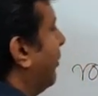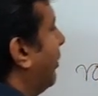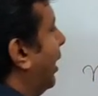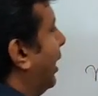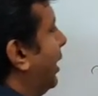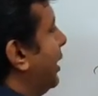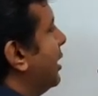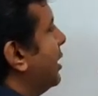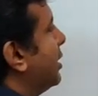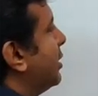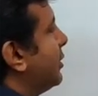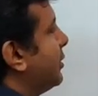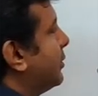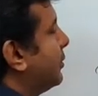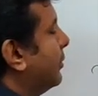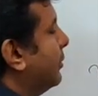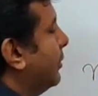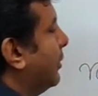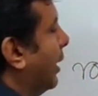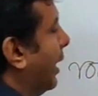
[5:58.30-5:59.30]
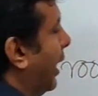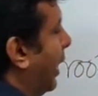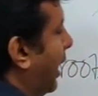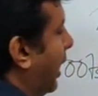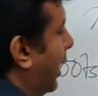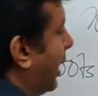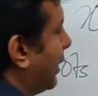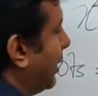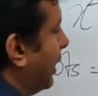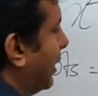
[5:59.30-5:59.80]
by
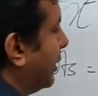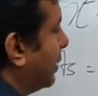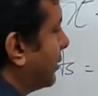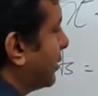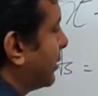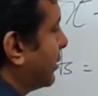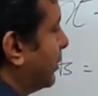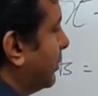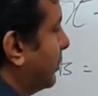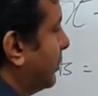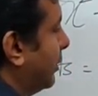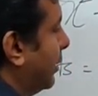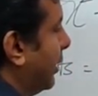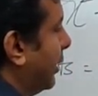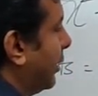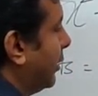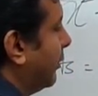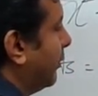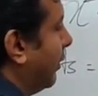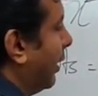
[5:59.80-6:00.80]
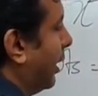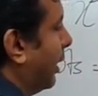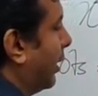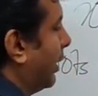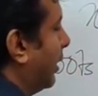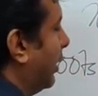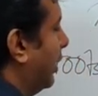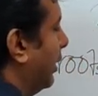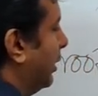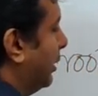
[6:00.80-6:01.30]
2a, that is 2 into 1.
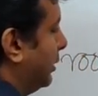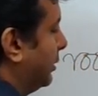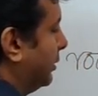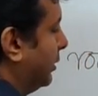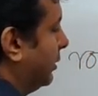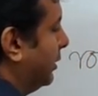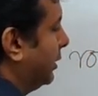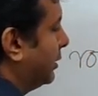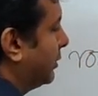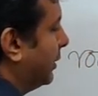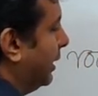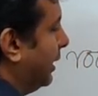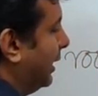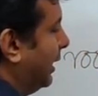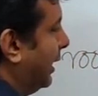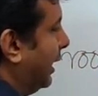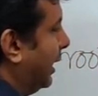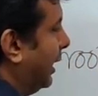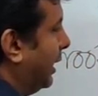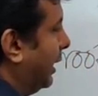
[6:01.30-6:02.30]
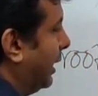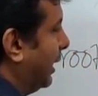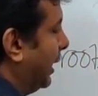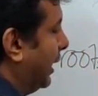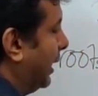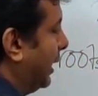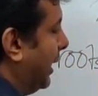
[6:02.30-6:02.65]
So this will yield